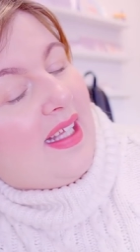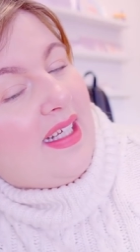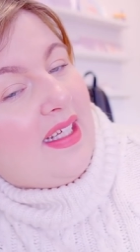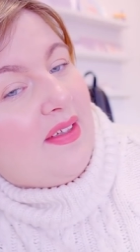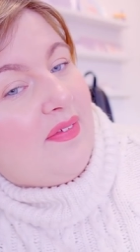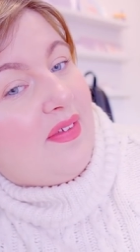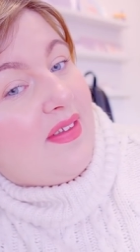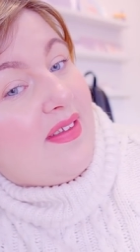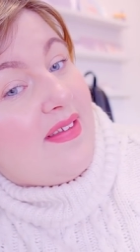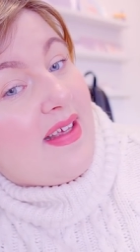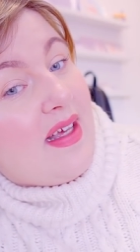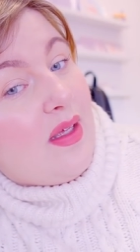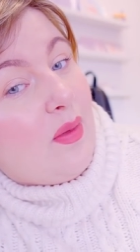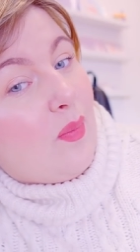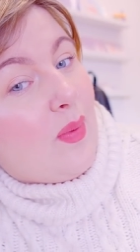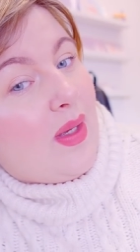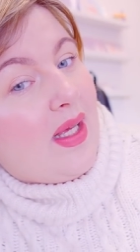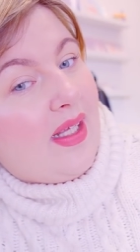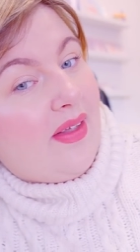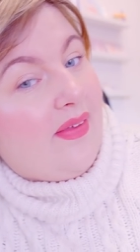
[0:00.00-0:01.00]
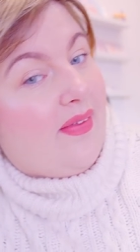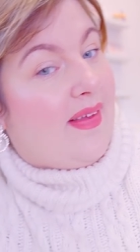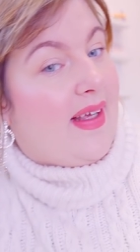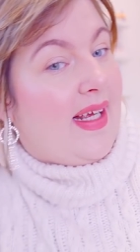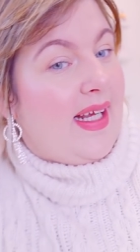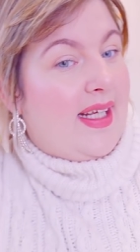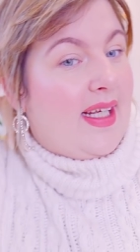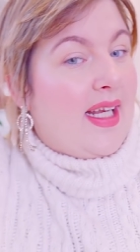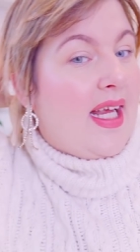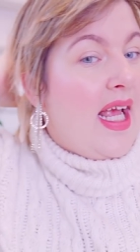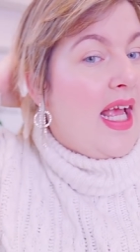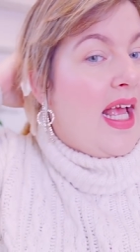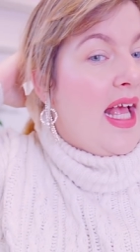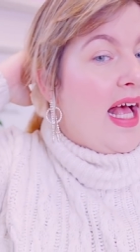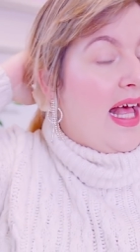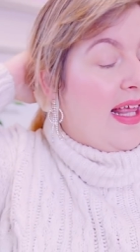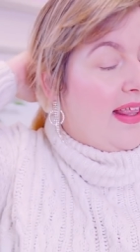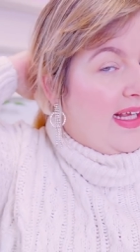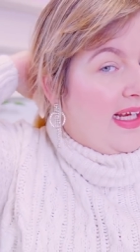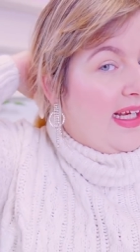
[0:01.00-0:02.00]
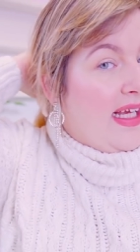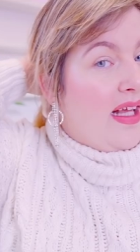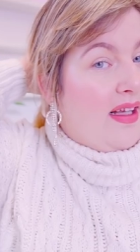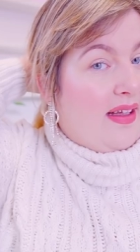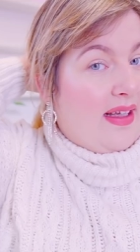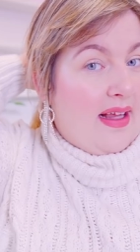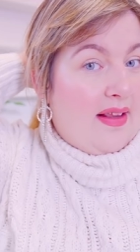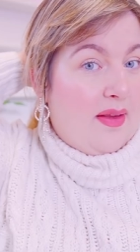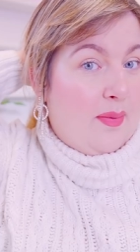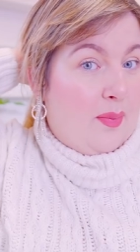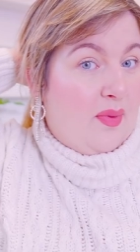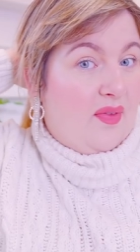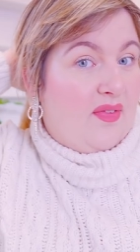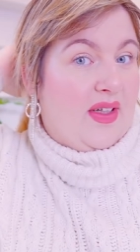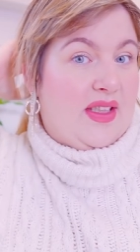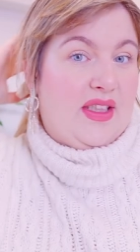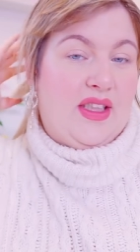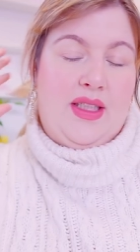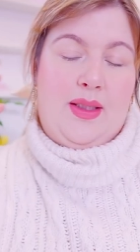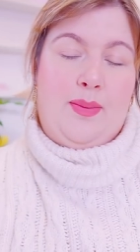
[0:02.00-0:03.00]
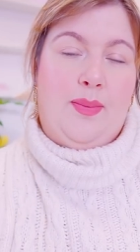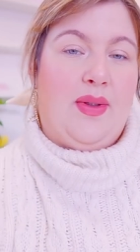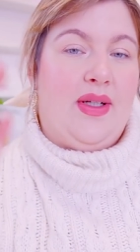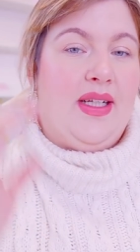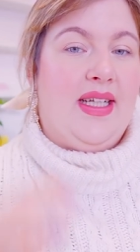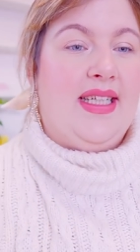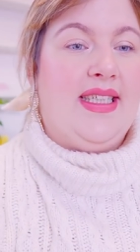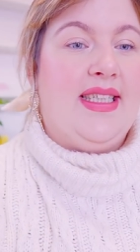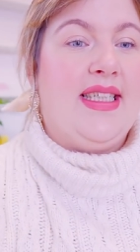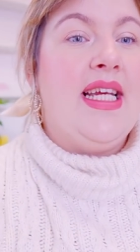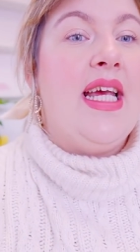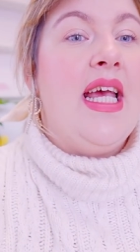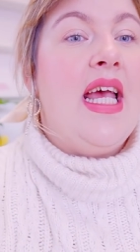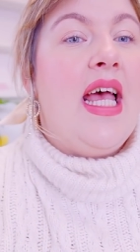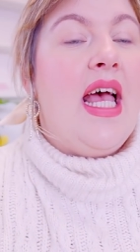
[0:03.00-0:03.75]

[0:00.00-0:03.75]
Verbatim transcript: And if they sell well, then I think I'll get them professionally printed.